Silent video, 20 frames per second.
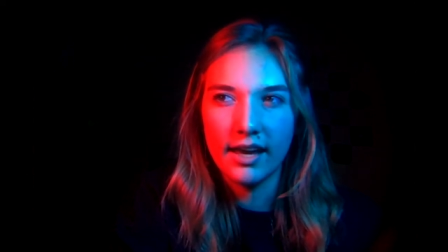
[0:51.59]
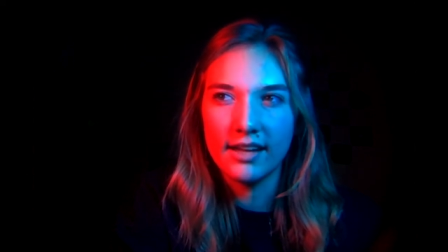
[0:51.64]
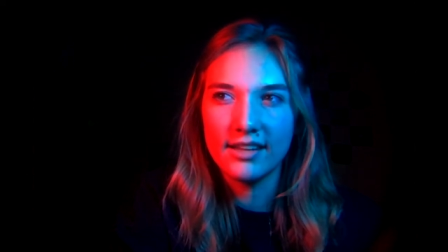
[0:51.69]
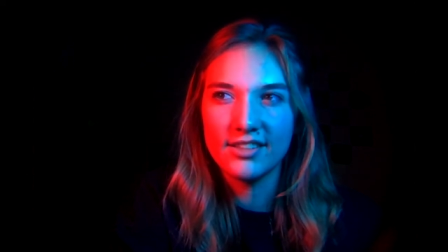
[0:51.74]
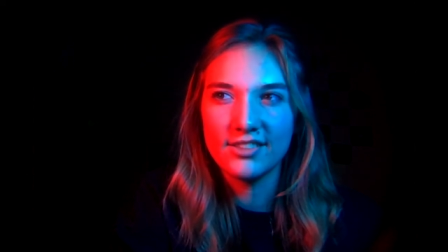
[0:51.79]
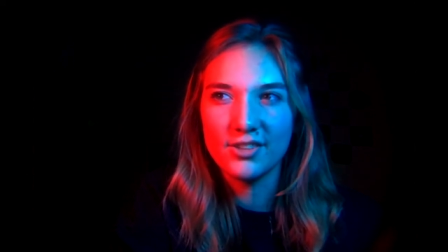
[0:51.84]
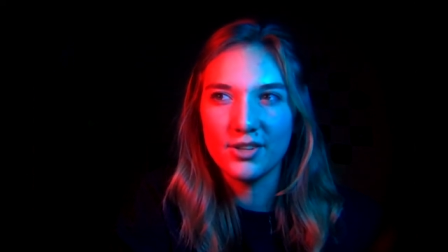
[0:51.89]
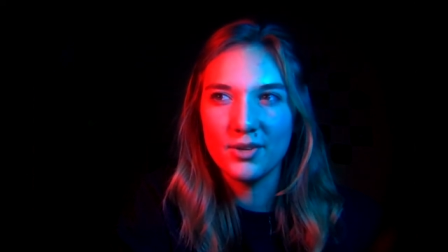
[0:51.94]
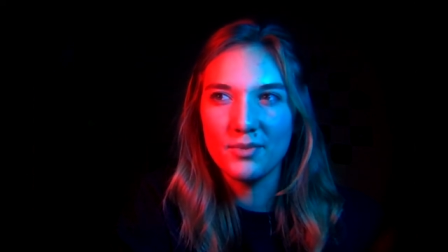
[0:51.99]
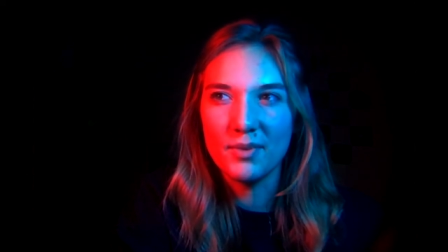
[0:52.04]
and he
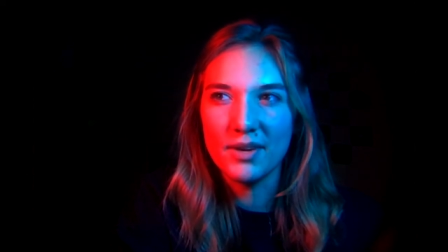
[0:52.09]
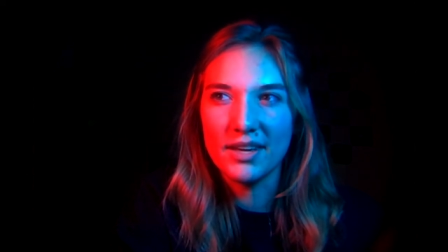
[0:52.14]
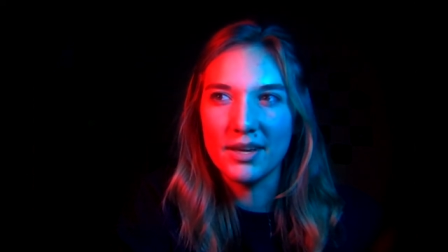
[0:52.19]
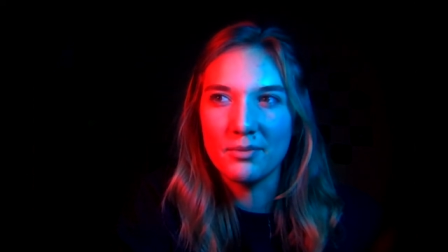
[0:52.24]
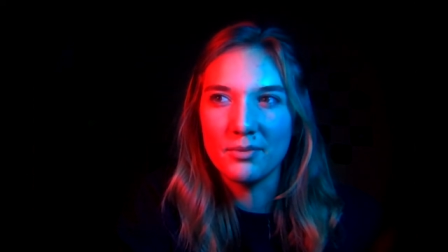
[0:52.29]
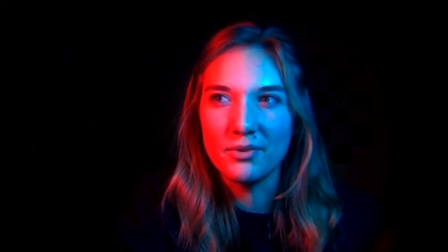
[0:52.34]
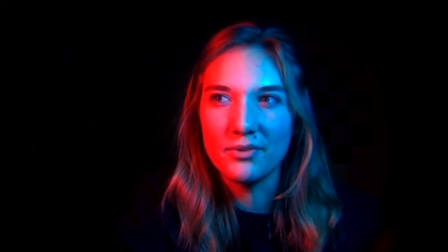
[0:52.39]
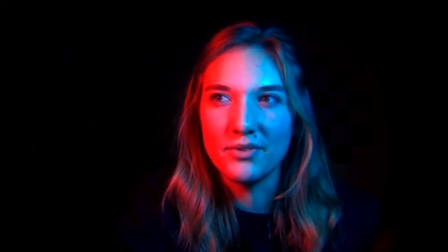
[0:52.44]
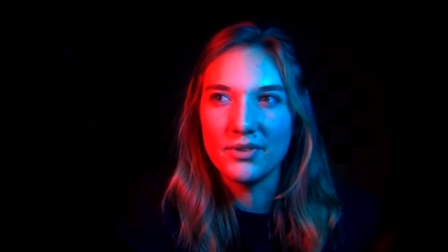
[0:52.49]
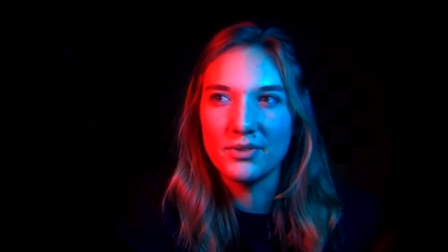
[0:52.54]
started making
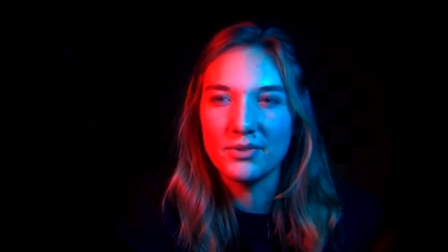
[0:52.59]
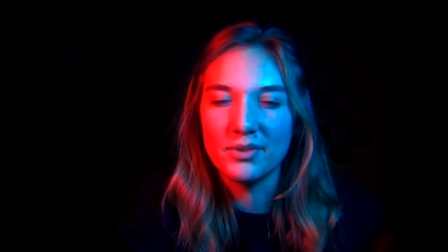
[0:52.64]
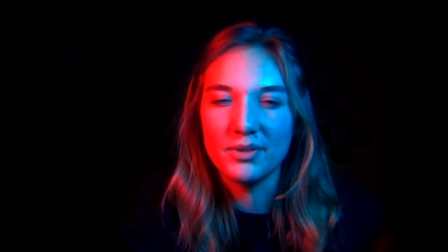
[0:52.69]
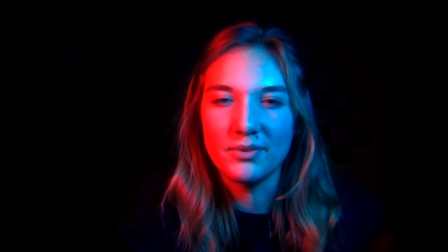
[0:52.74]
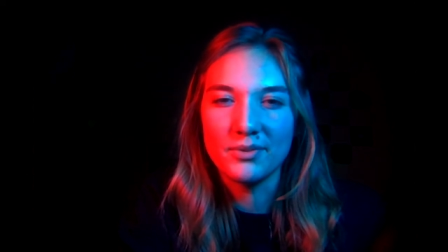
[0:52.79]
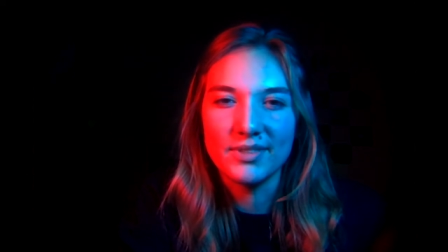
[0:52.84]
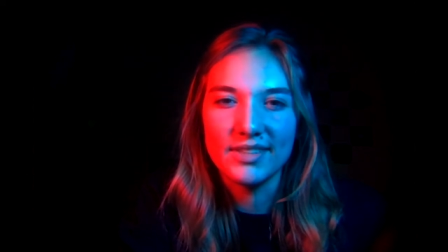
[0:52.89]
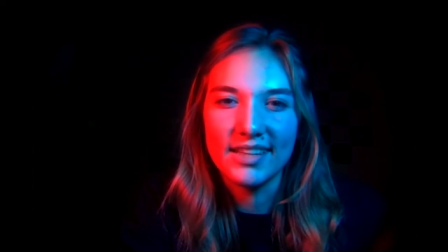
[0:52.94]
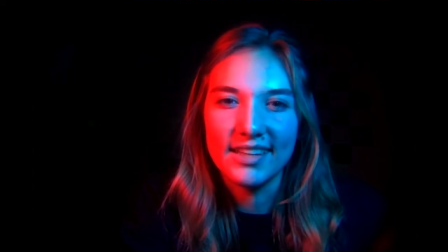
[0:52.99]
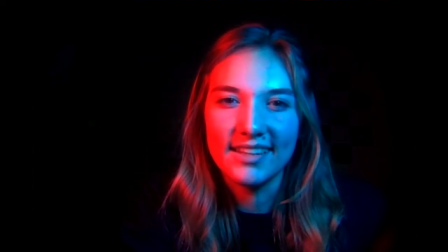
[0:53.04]
movies when he
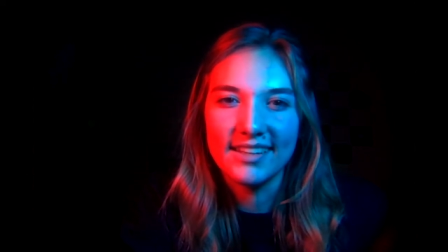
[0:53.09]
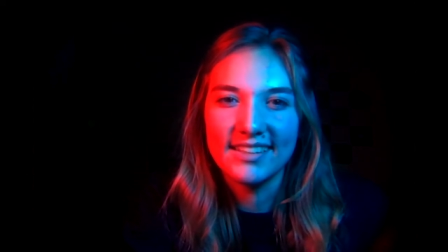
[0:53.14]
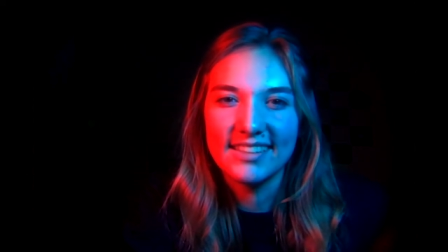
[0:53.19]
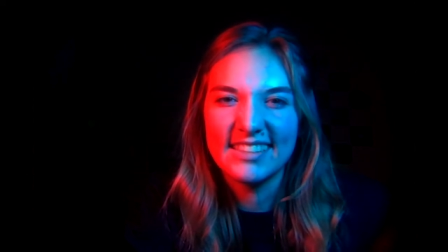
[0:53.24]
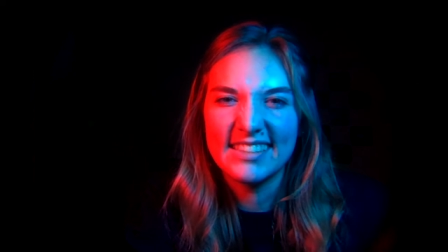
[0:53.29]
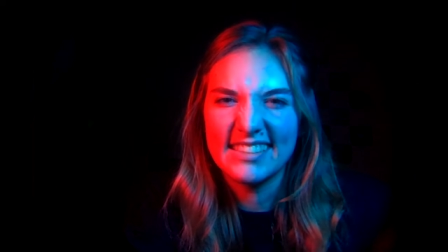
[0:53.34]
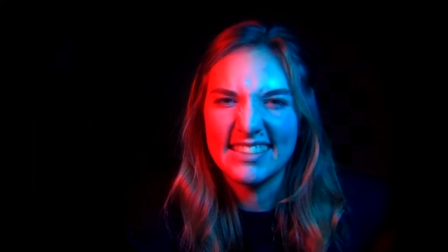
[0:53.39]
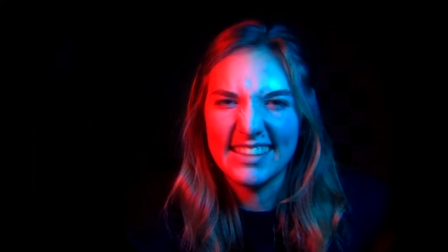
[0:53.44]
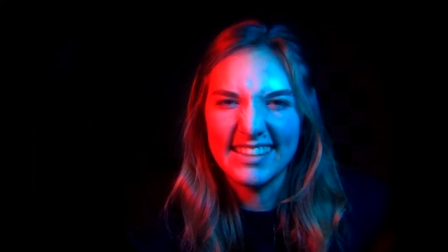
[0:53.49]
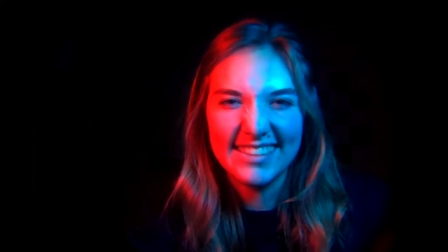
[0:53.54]
was like
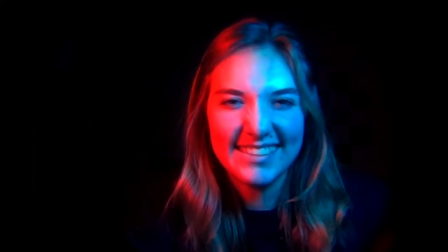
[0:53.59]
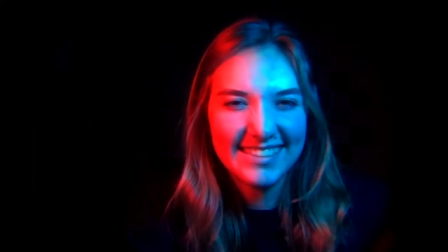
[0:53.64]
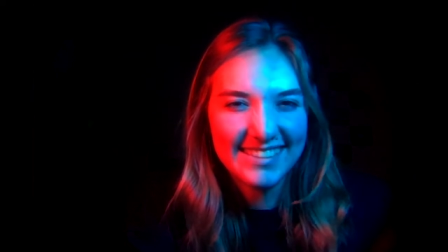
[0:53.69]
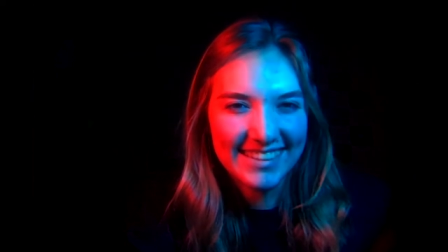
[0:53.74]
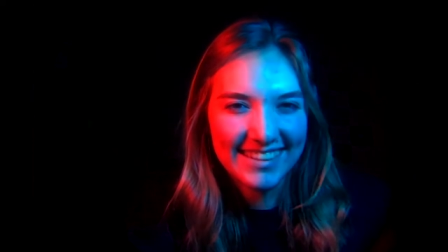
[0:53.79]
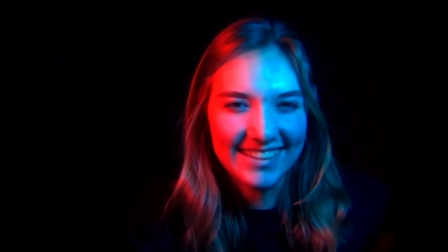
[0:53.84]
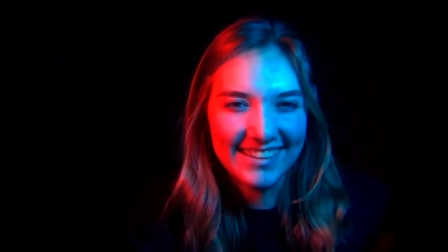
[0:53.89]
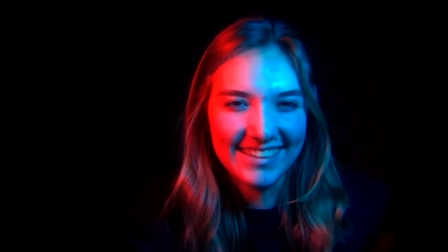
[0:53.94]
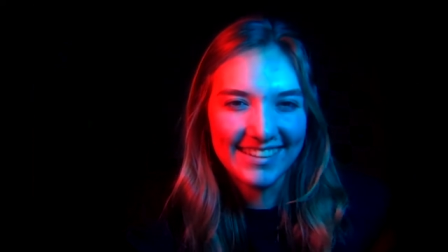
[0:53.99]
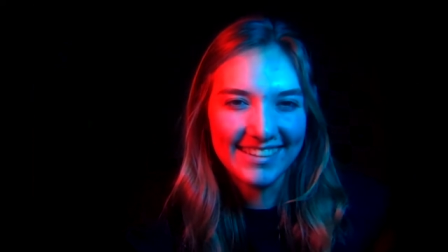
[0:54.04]

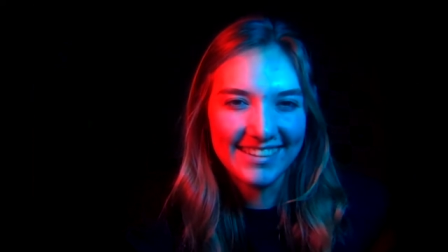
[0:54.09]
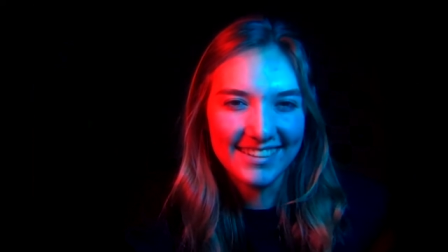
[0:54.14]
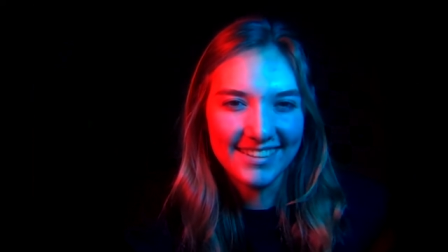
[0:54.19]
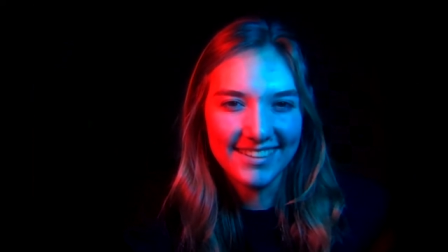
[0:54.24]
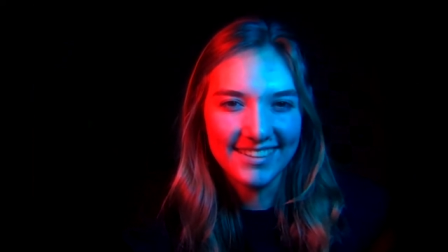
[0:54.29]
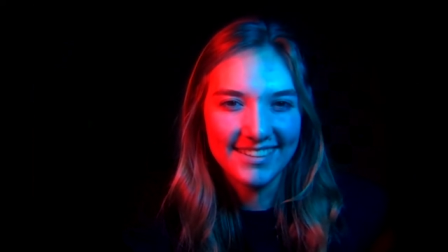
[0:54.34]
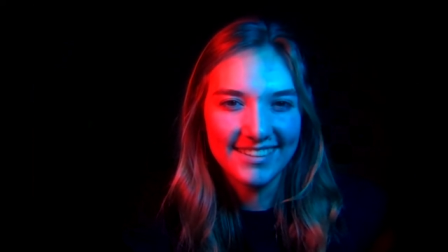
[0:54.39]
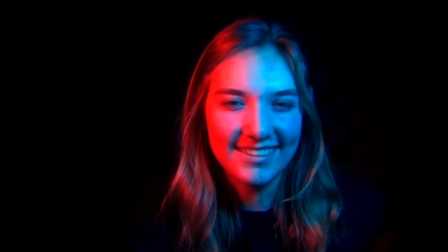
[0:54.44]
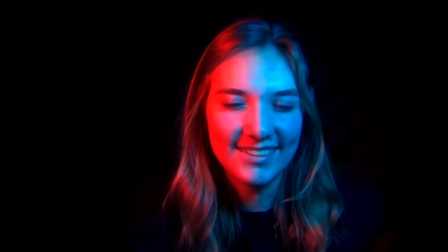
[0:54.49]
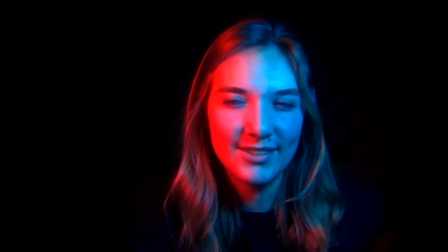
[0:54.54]
16,